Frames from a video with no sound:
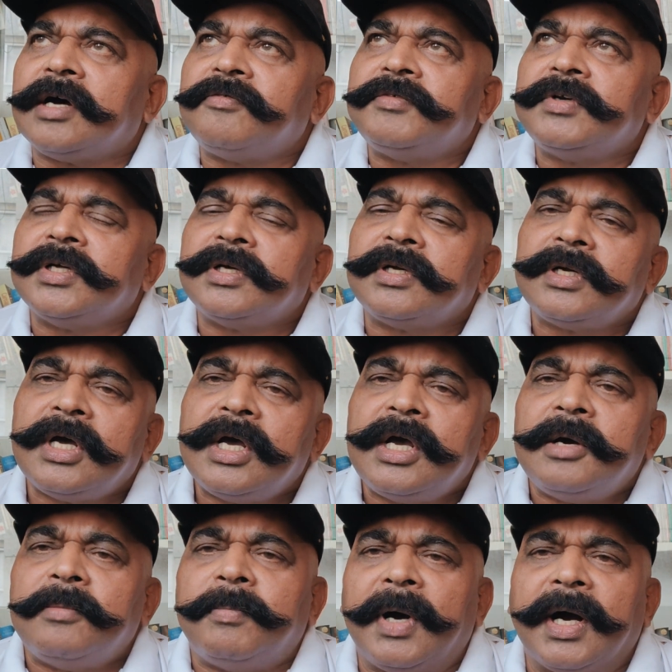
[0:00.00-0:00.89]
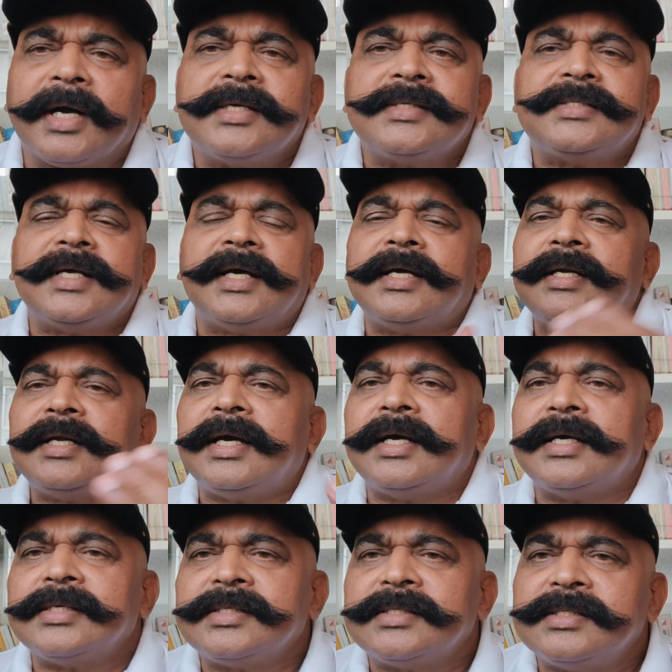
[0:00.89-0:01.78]
after Pakistan
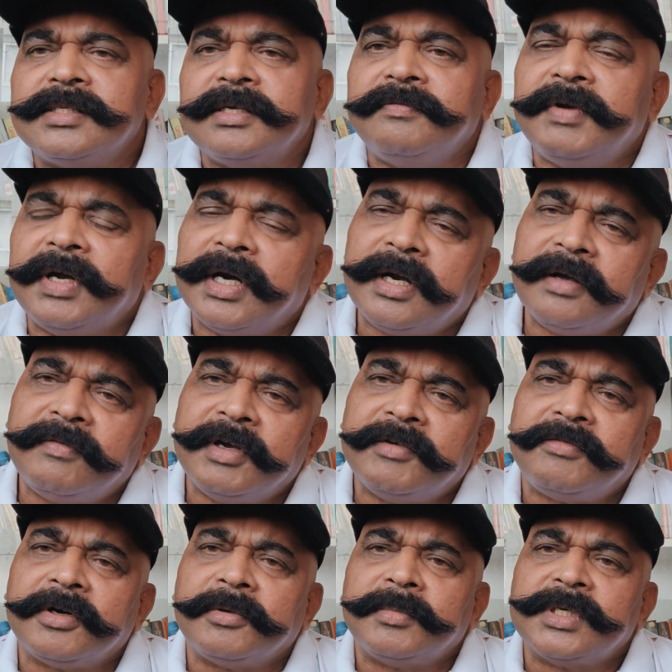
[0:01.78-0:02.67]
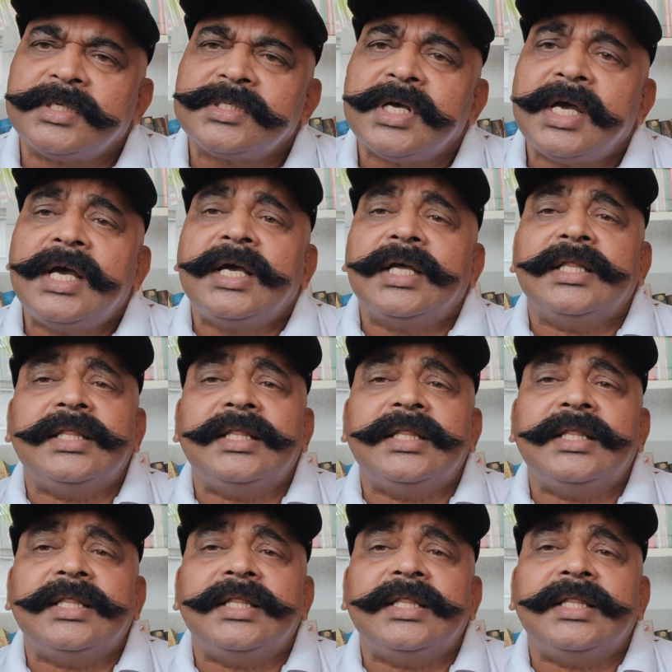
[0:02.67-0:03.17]
has severed away from us,